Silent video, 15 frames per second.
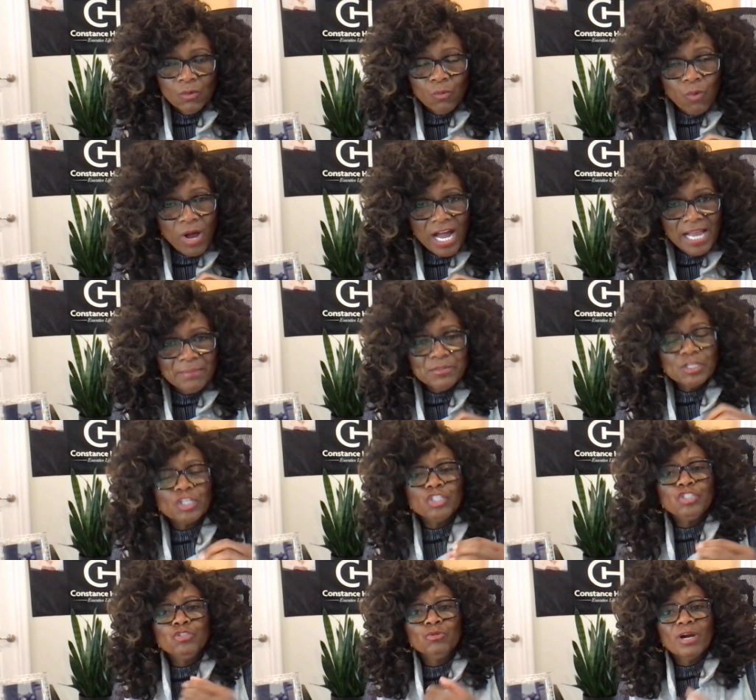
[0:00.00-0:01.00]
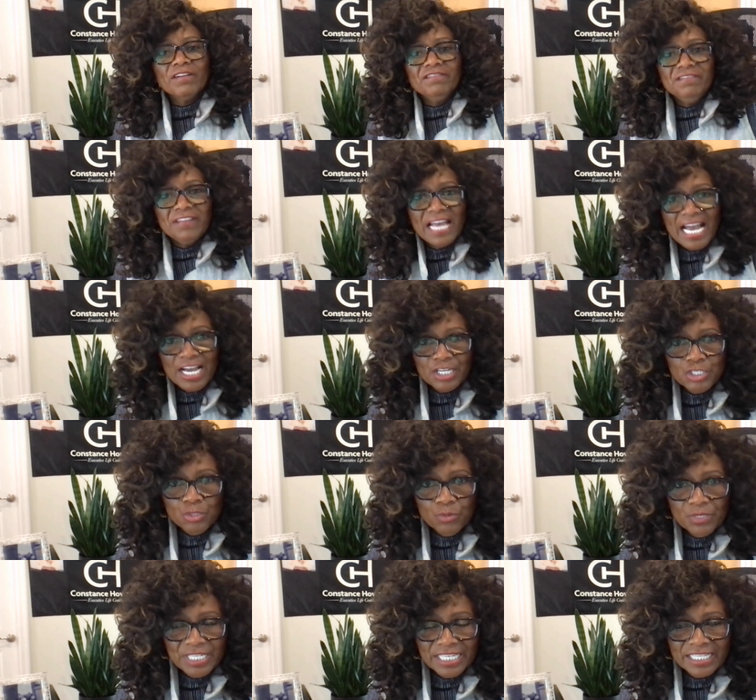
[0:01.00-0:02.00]
Why? Because you are
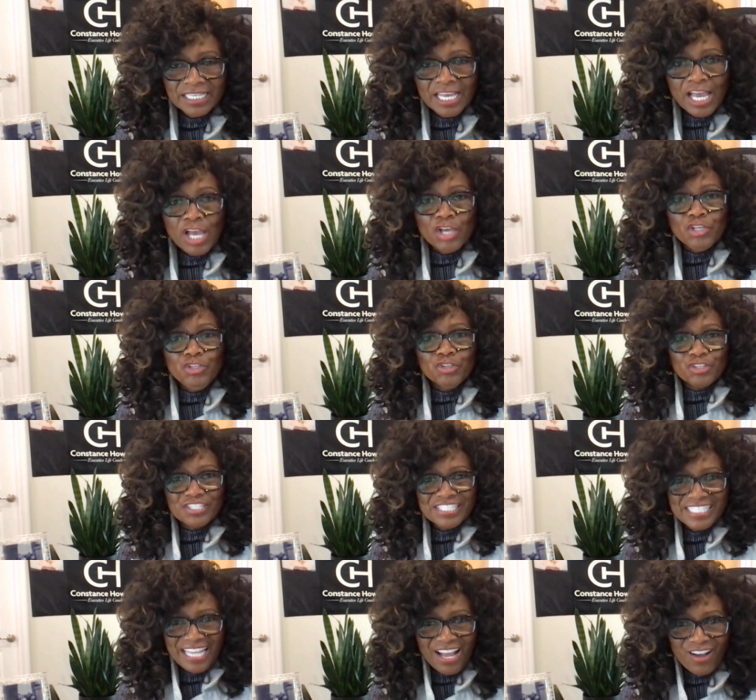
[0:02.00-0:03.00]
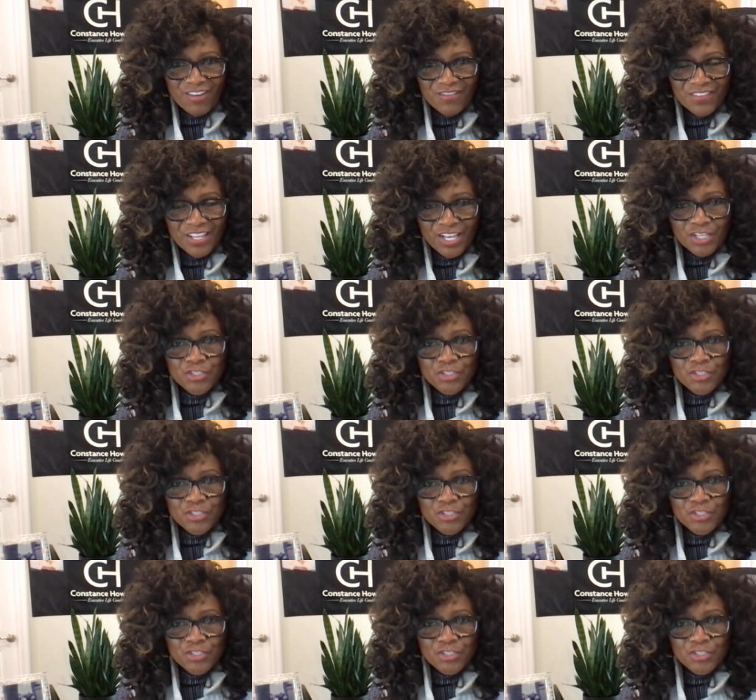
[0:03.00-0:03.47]
valuing yourself.